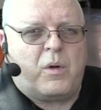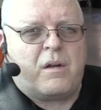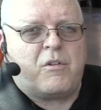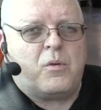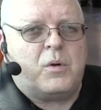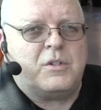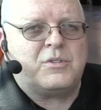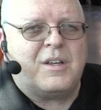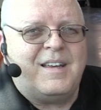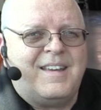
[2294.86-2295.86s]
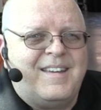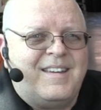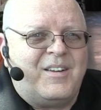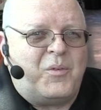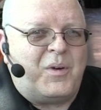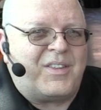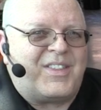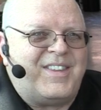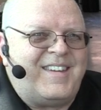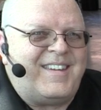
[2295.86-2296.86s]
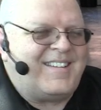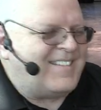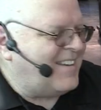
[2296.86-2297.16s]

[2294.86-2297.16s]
whatever it was, with the